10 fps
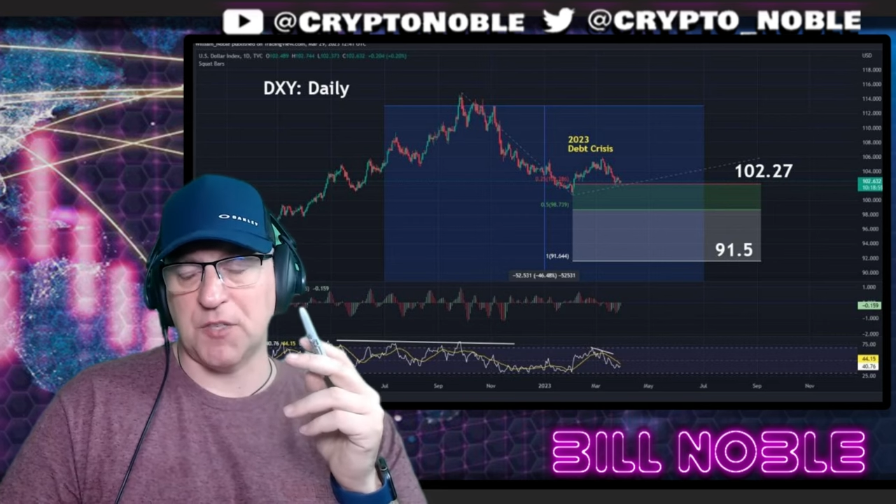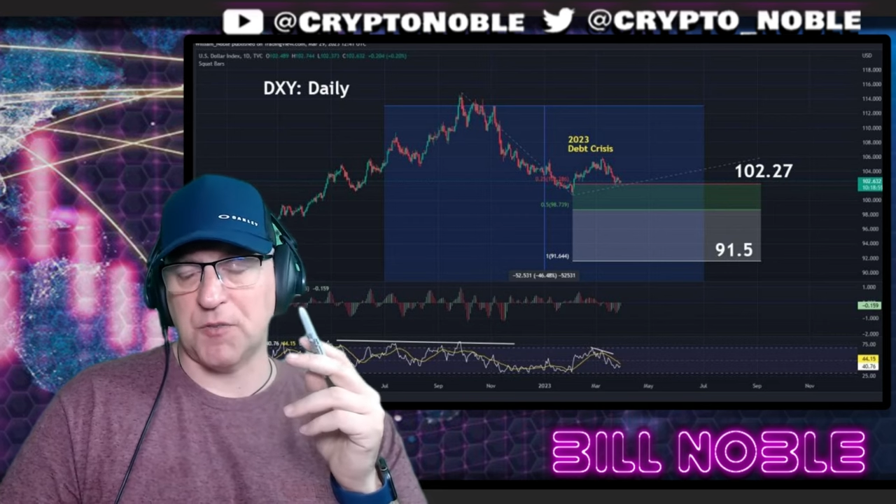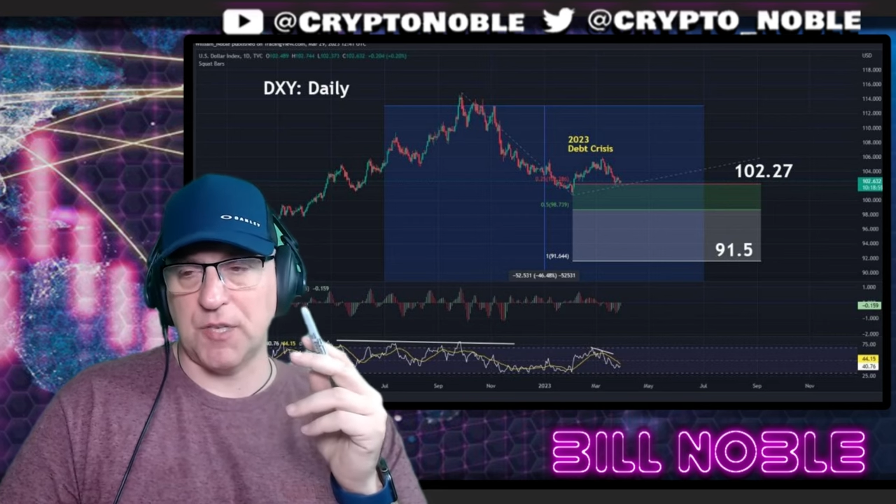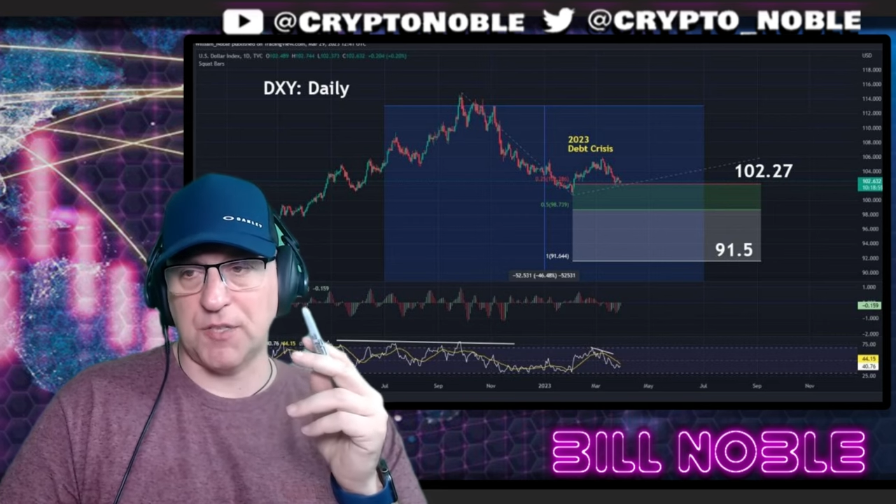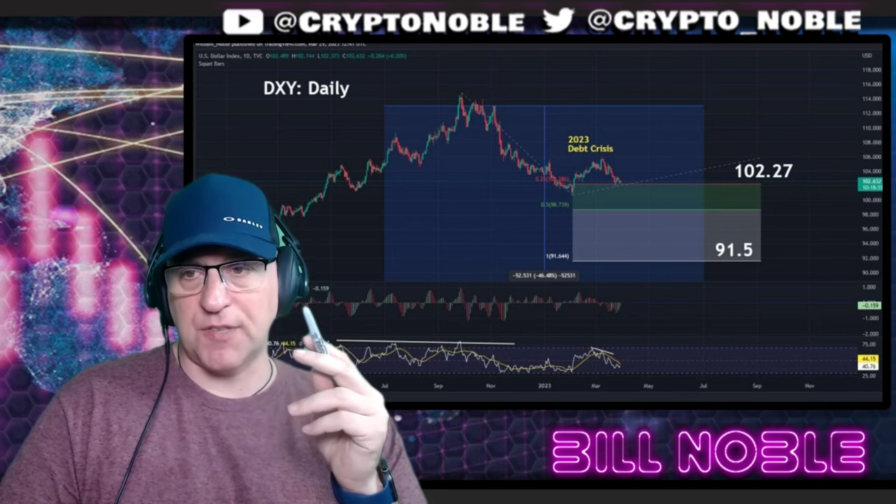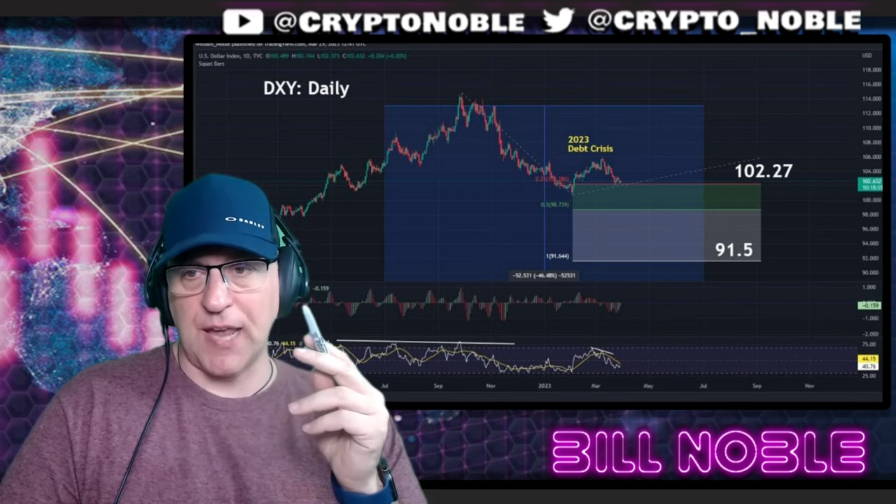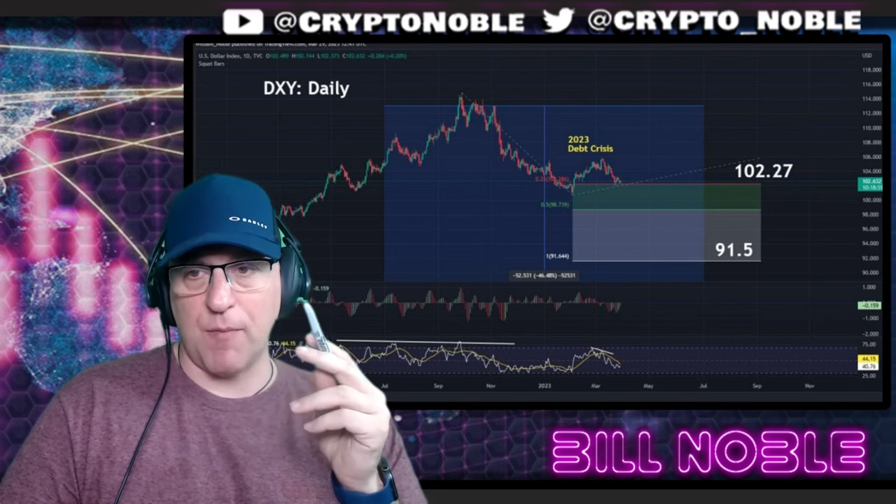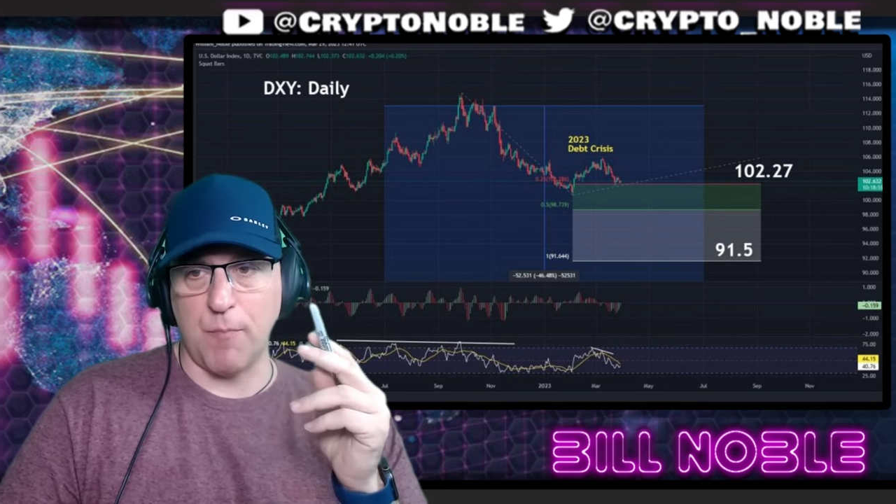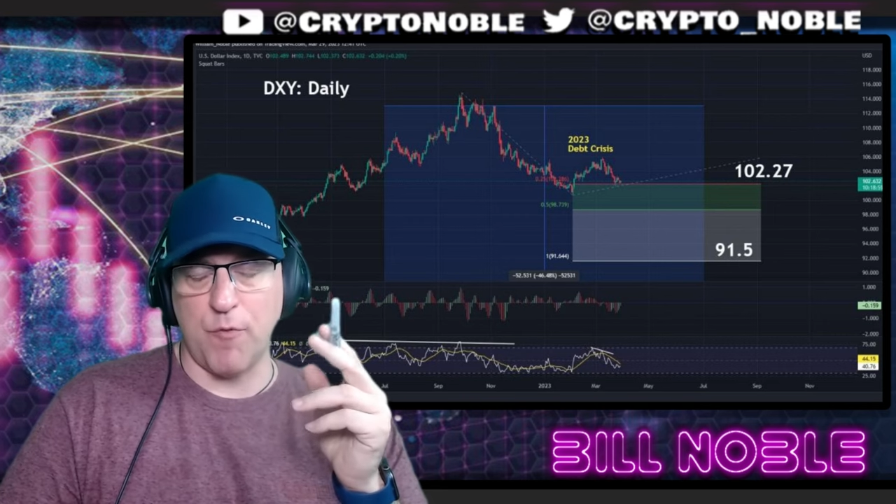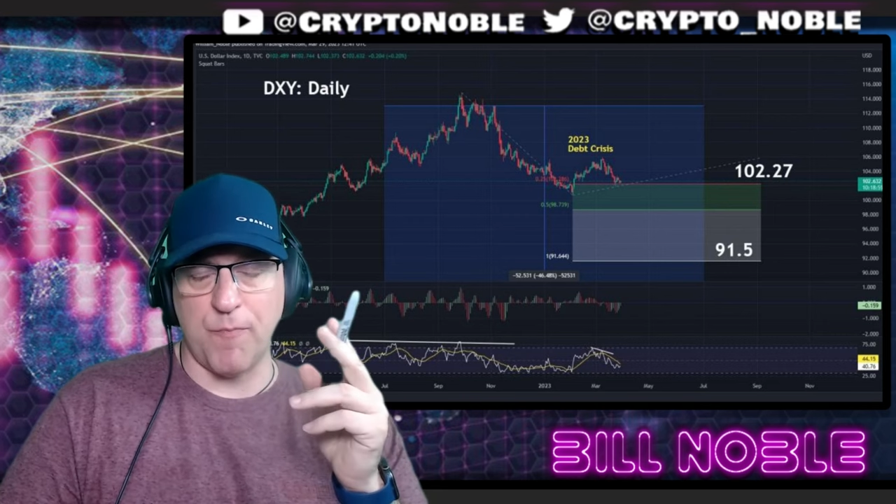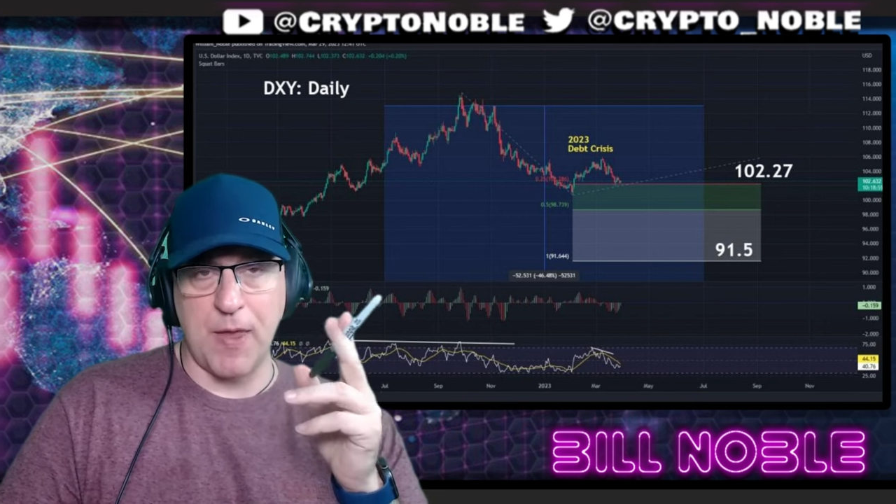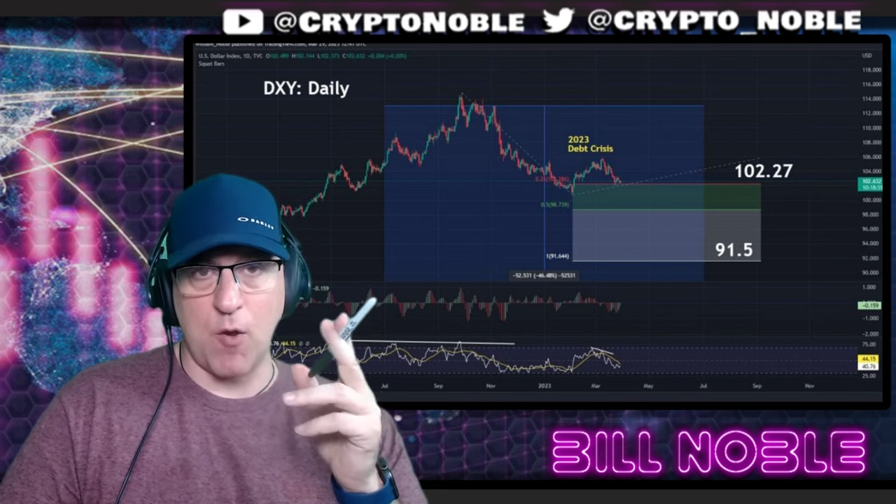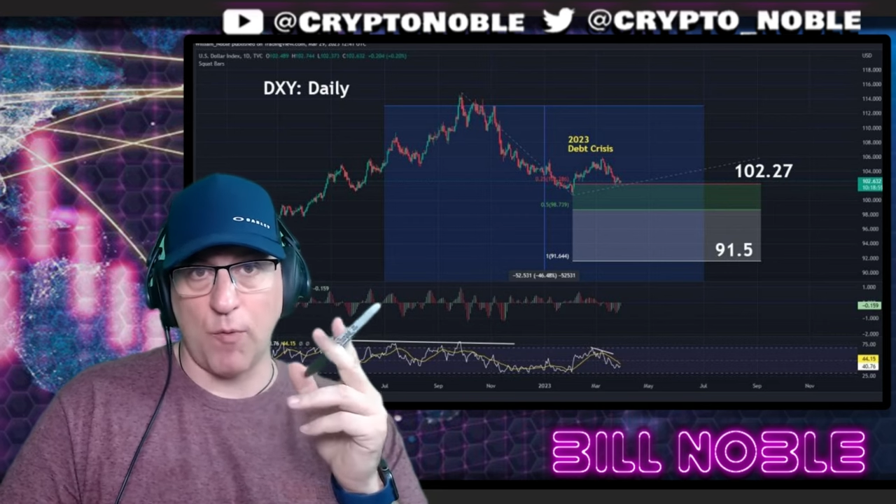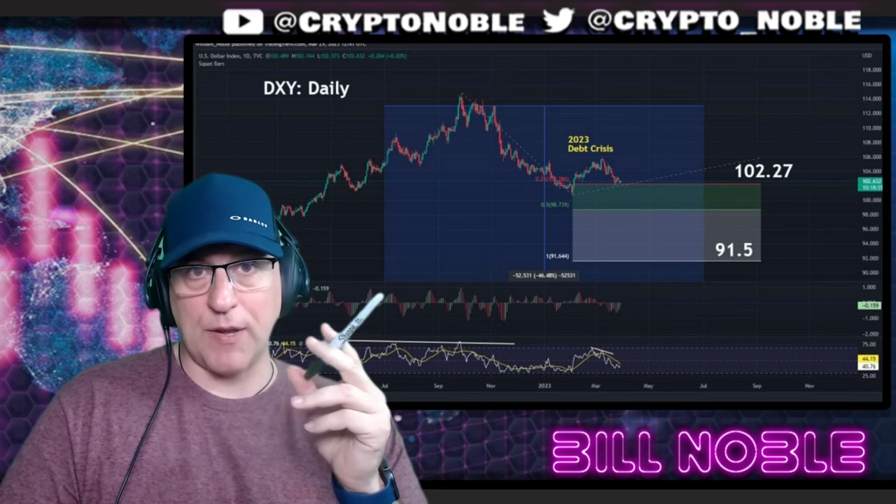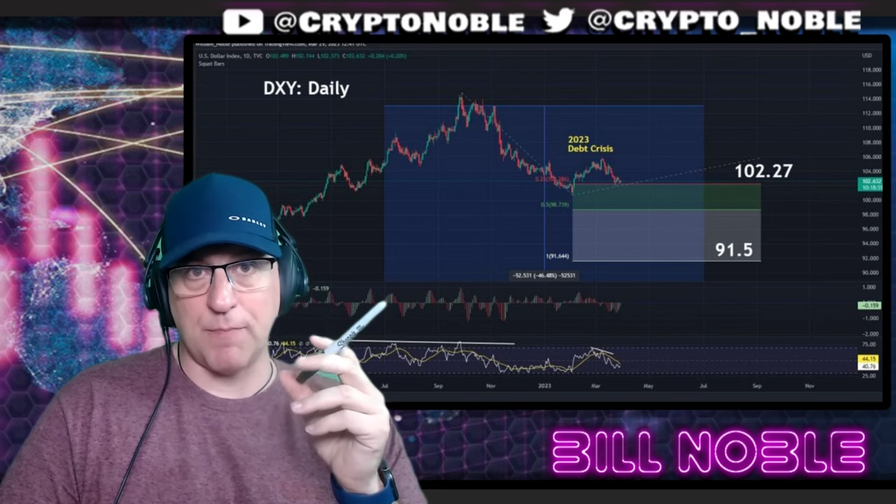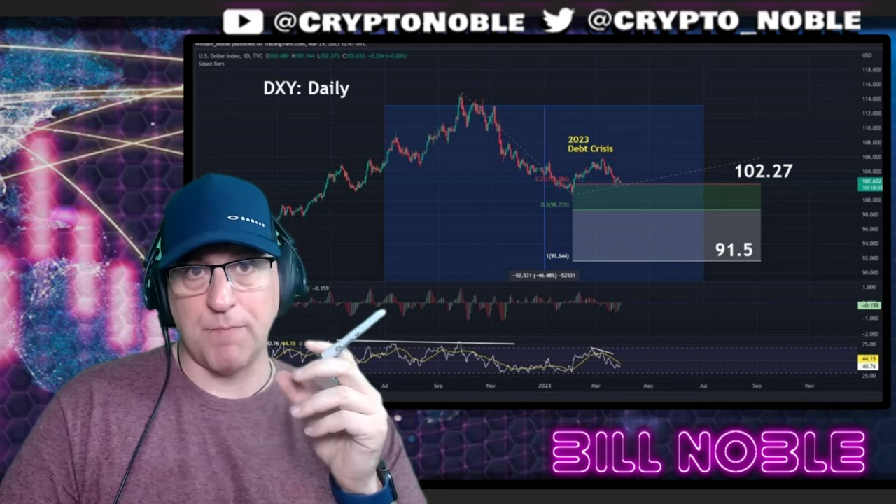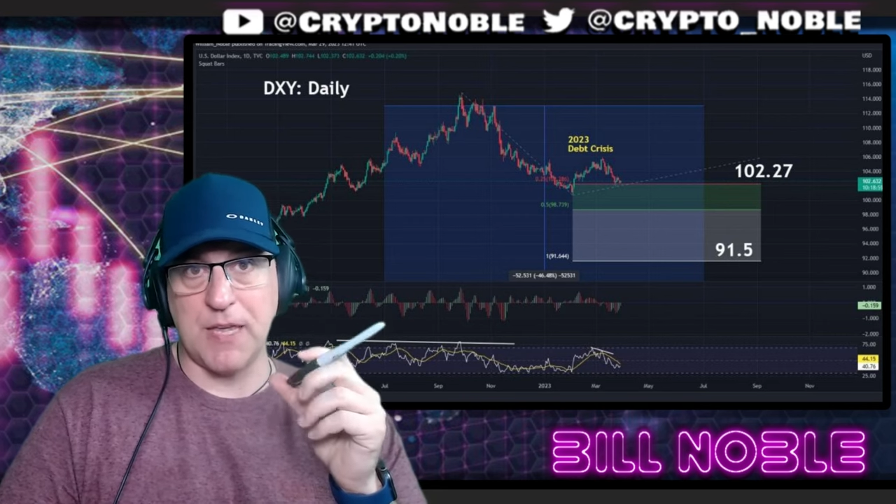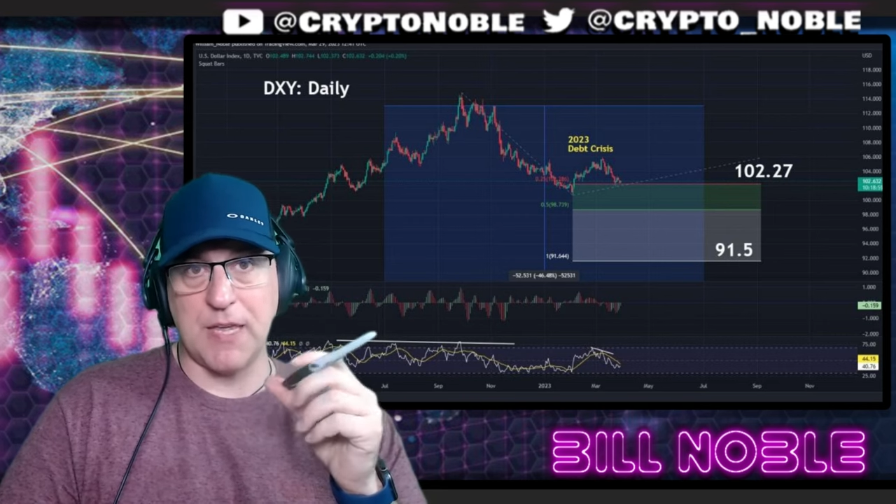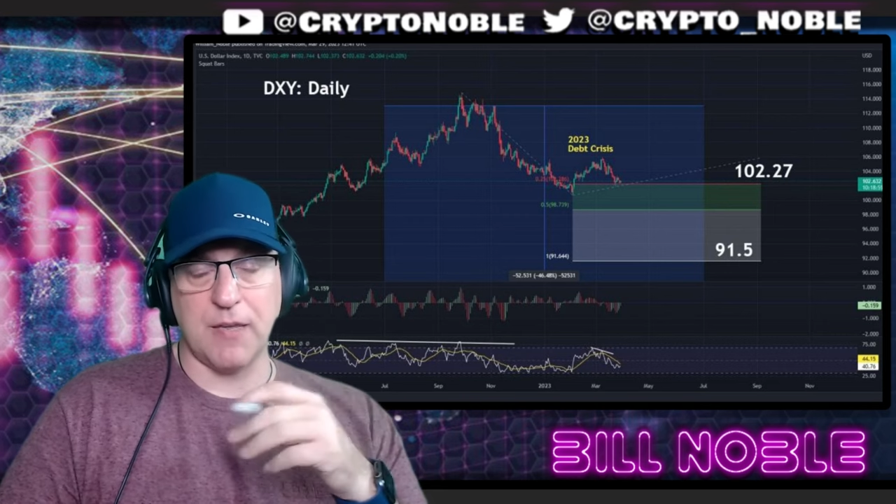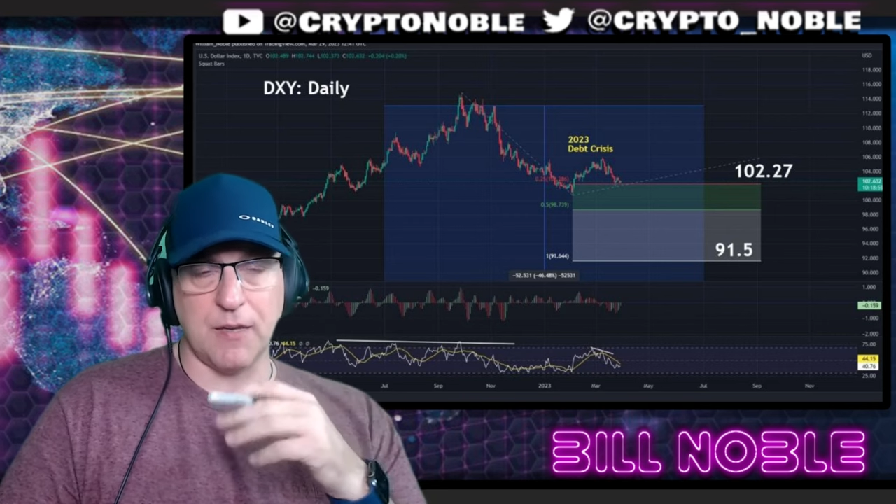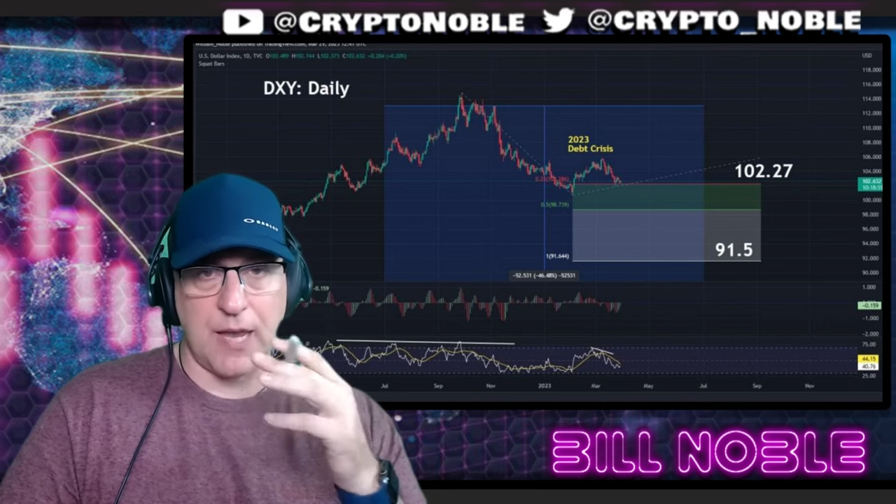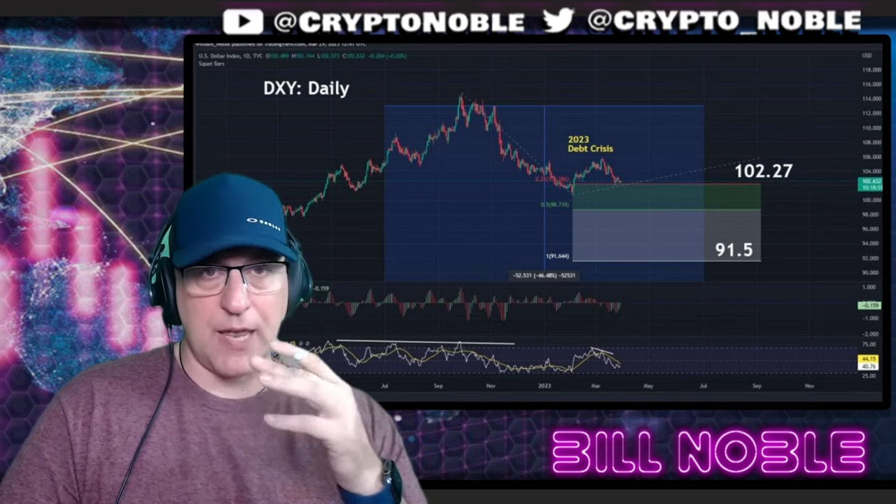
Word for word: This this down move may already be